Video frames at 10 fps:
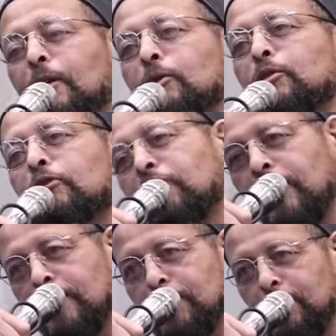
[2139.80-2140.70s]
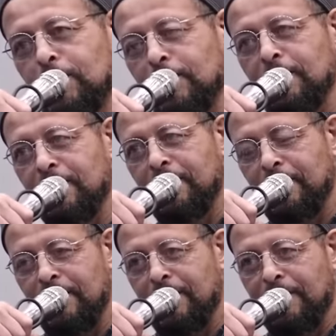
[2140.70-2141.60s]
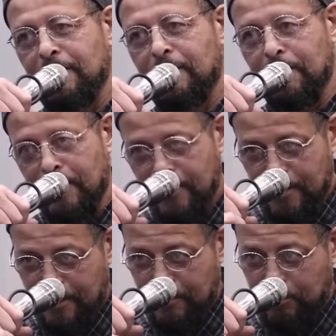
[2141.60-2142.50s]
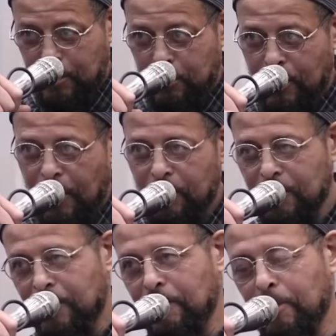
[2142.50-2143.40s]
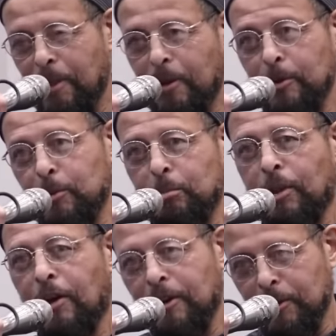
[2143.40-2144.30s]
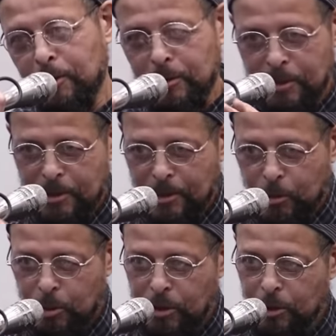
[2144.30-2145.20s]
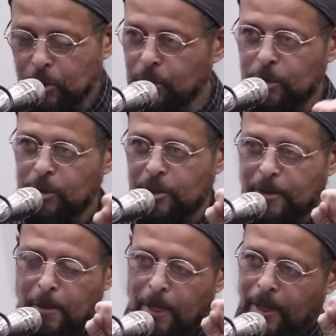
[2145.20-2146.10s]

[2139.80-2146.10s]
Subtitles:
That was a phase. Right? People out there, all you bloggers and tweeters,